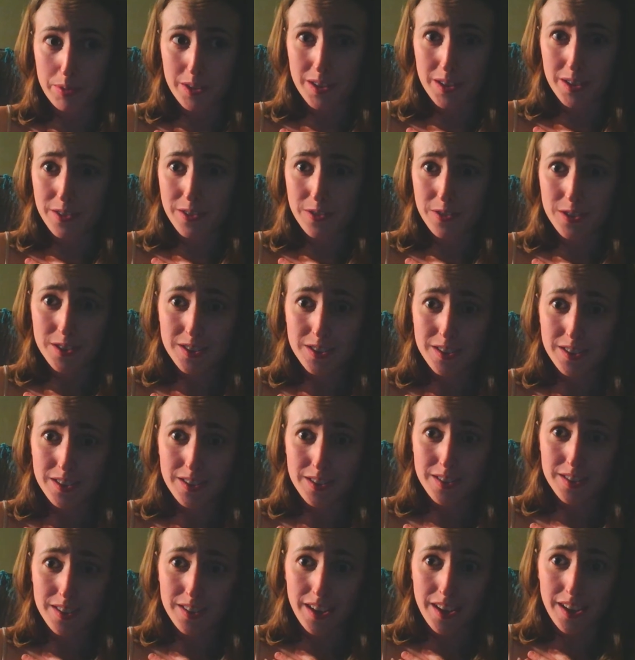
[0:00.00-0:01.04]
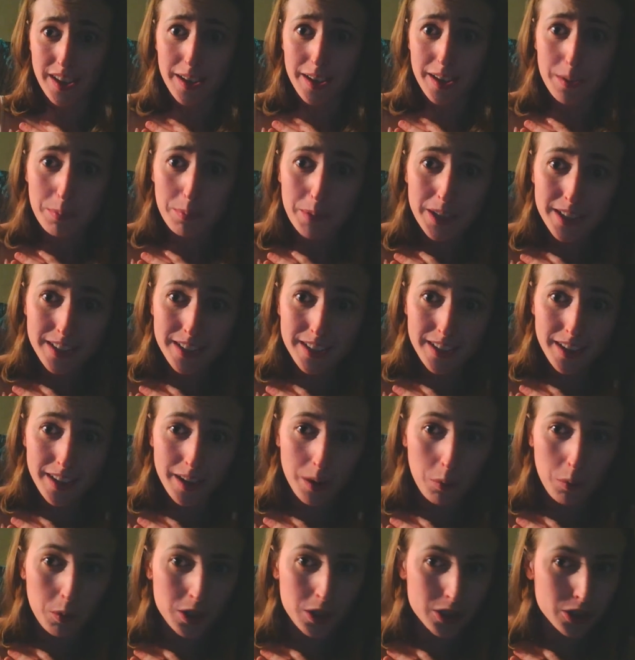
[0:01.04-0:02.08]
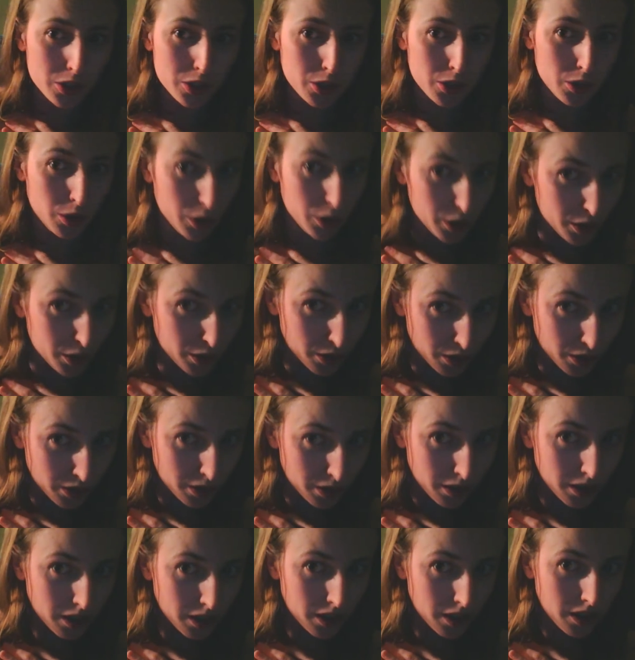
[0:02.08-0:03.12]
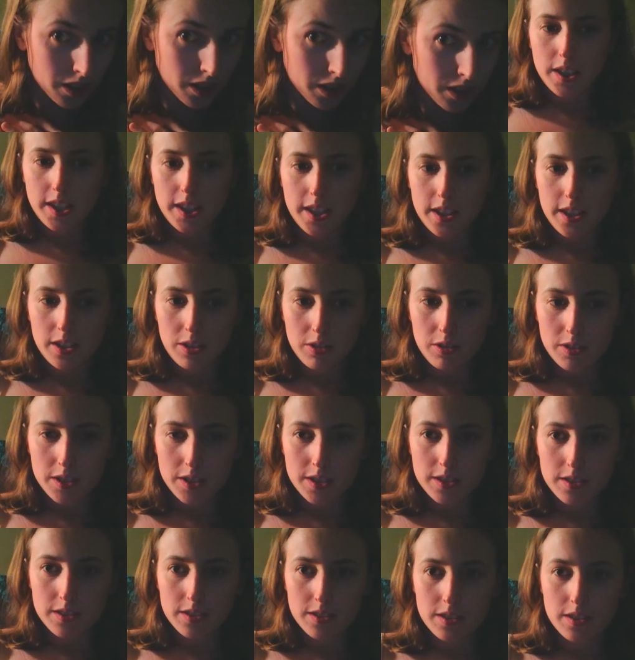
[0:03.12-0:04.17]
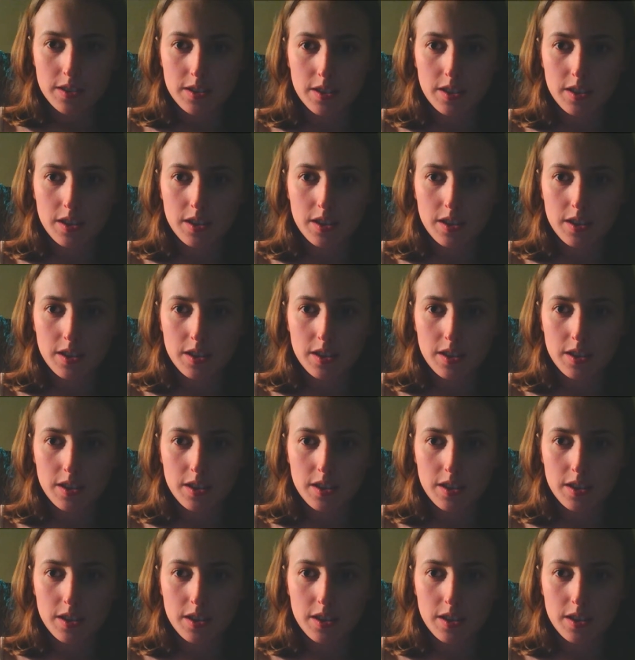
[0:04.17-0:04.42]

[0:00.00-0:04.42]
but the difference is I admit it and I want to learn. Ignorance